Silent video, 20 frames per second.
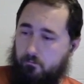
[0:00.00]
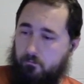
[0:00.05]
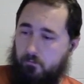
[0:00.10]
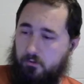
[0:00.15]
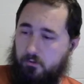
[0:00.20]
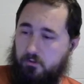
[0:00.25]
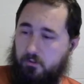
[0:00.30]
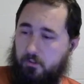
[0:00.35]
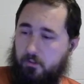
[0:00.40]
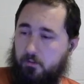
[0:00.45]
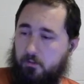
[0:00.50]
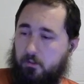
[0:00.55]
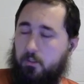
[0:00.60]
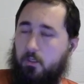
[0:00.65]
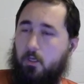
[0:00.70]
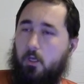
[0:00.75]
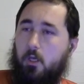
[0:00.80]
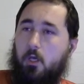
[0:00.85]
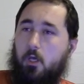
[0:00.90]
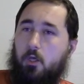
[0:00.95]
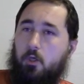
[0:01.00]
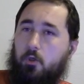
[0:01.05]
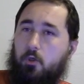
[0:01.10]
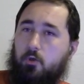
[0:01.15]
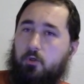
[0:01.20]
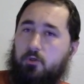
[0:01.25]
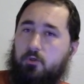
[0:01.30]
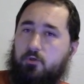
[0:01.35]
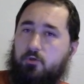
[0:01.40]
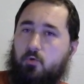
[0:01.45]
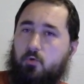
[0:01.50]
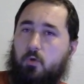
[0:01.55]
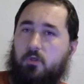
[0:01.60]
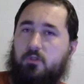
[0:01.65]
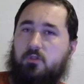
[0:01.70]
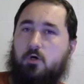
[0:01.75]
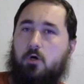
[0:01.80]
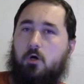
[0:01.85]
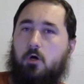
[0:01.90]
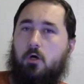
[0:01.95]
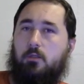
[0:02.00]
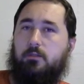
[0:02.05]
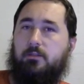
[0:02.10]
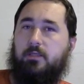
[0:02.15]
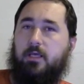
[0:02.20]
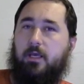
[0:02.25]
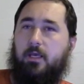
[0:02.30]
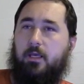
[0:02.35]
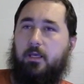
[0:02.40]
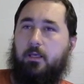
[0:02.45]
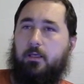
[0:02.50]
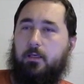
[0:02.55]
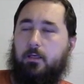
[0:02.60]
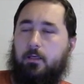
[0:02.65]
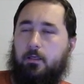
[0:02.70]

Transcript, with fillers: most likely, you can do what's called a.